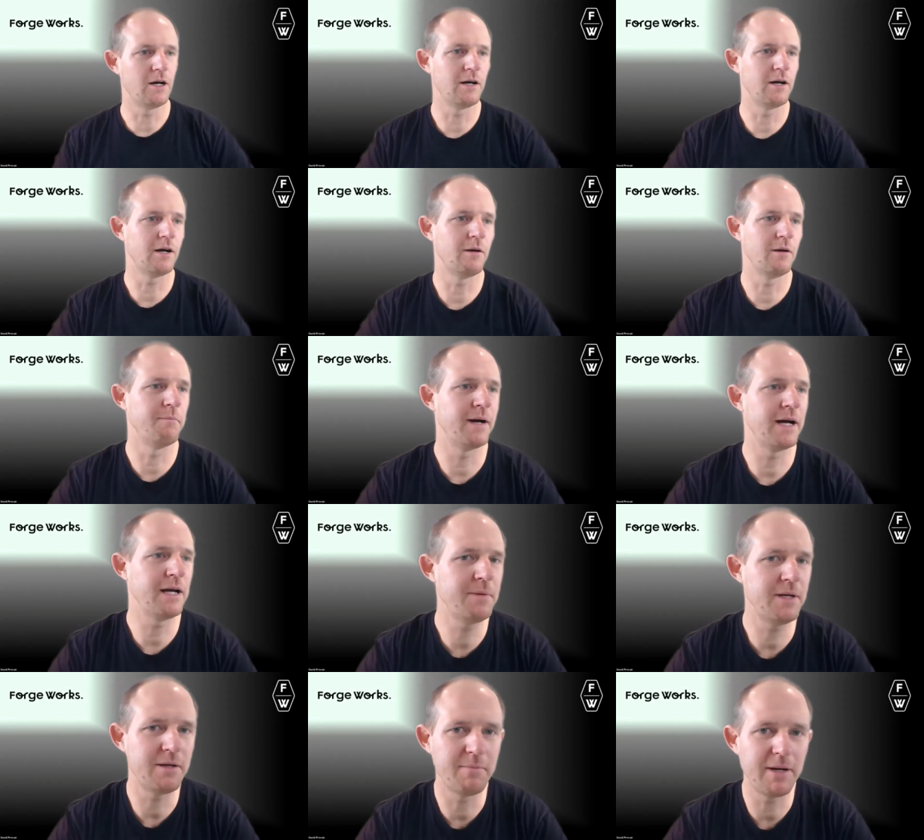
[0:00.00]
I, I,
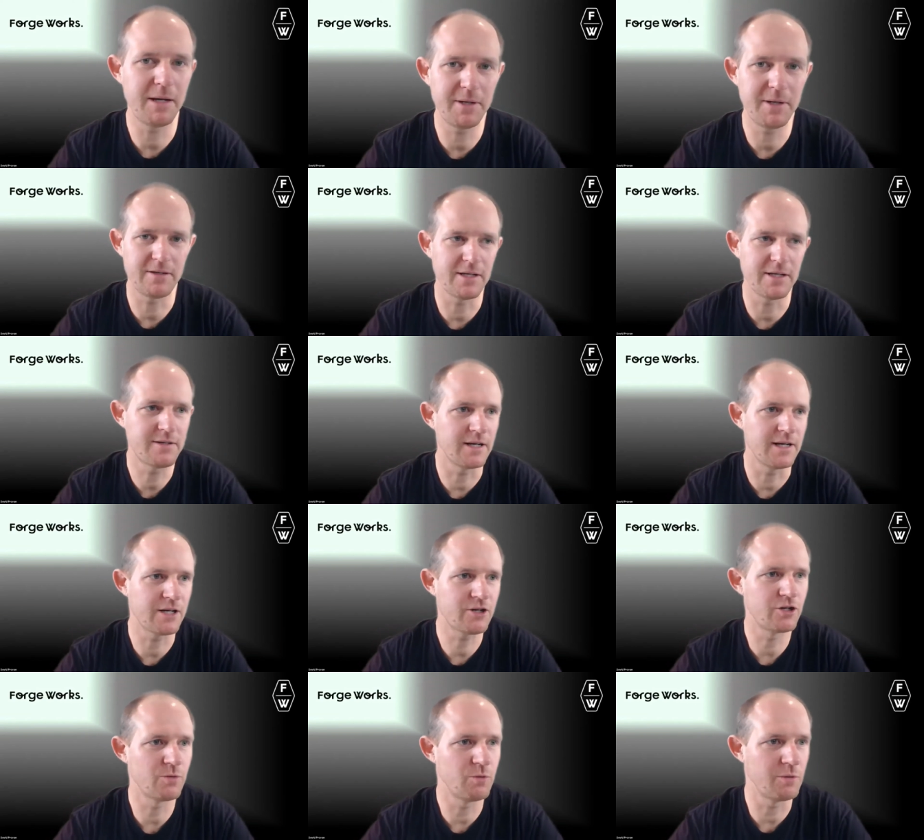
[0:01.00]
maybe maybe a
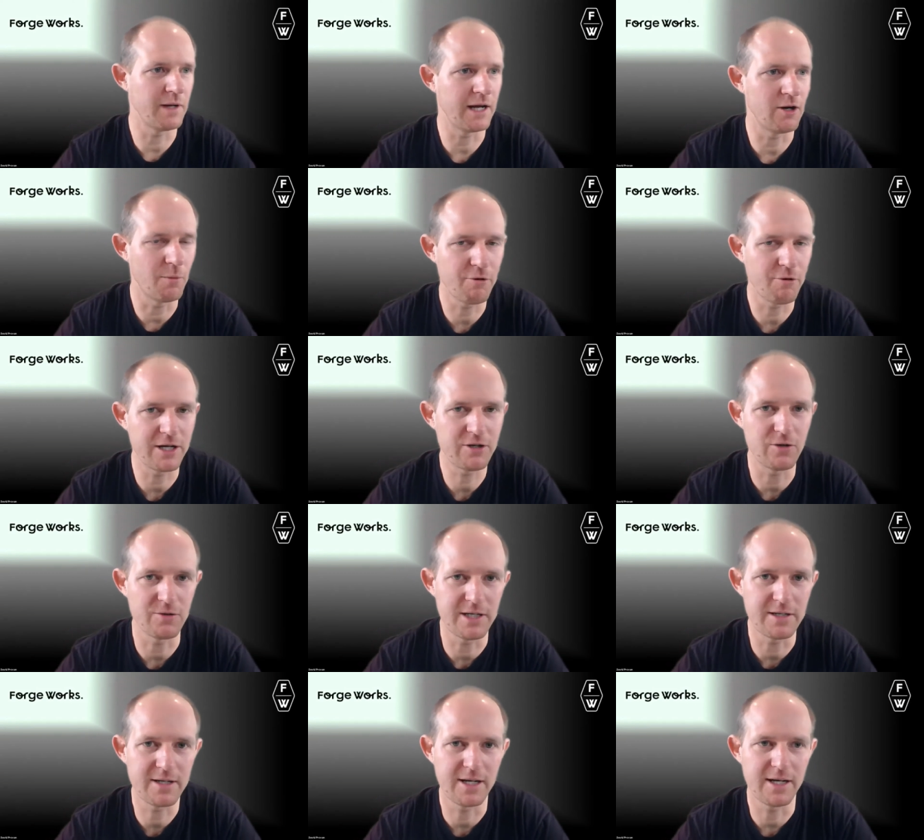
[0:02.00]
disconnection would an operational
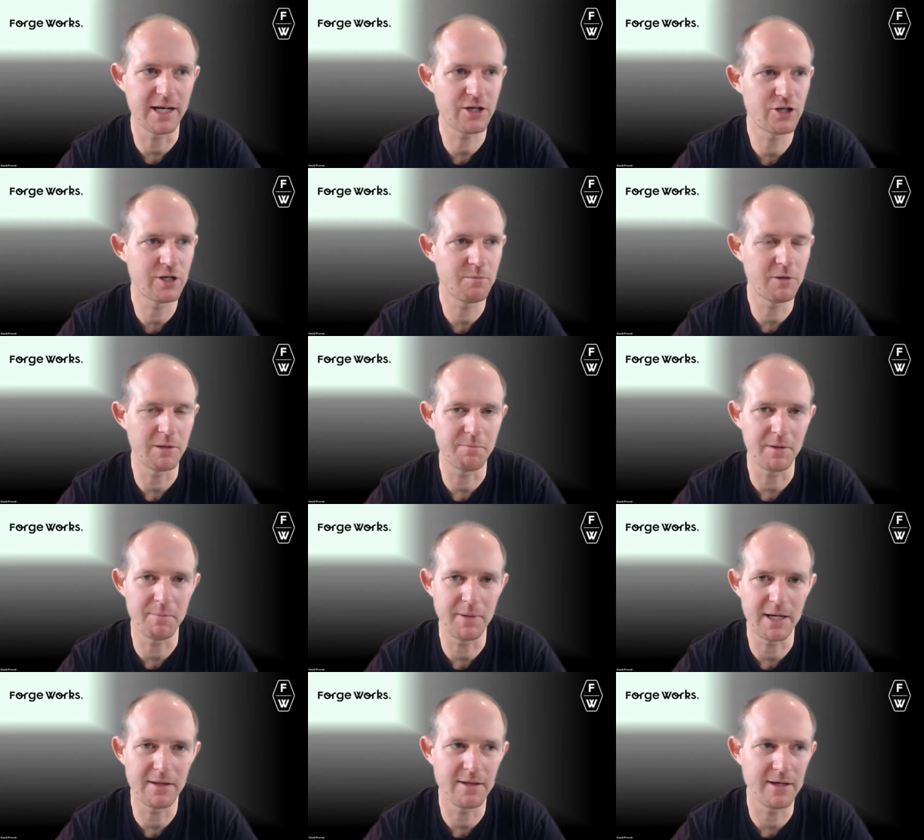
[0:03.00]
disconnection might be
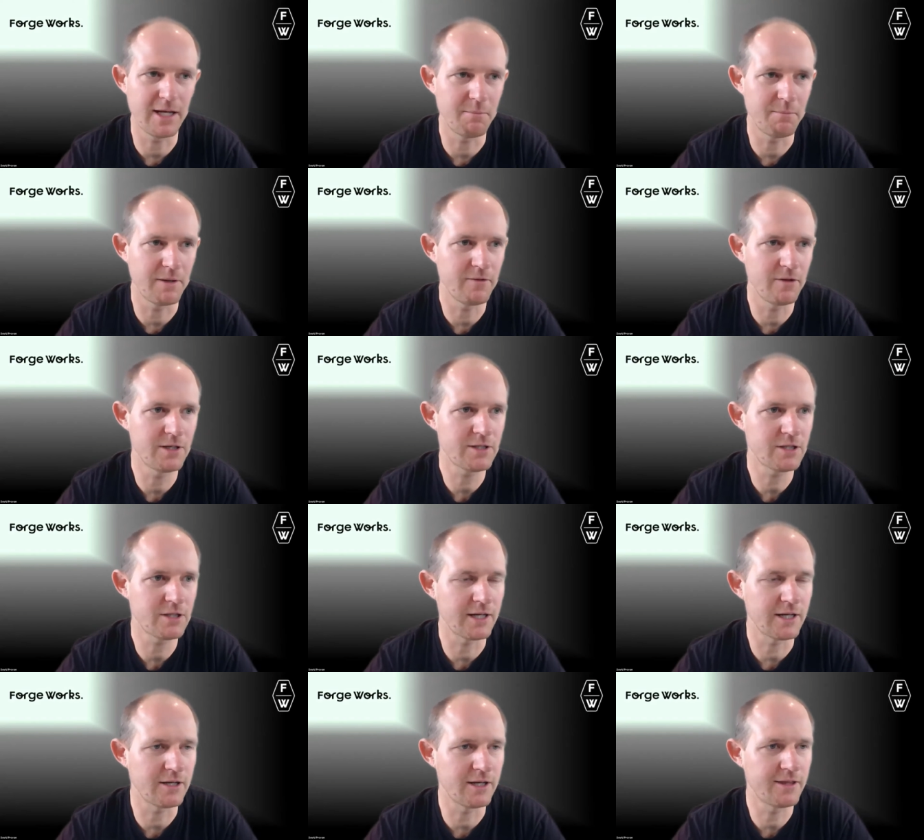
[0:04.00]
better than ambivalence.
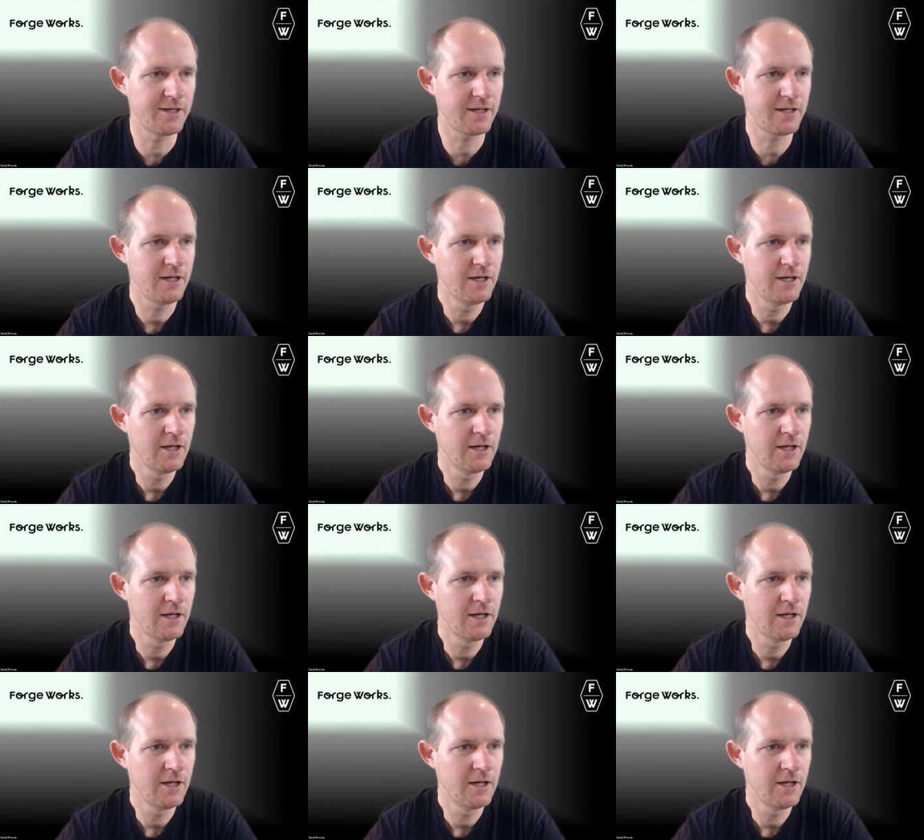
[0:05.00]
Like I think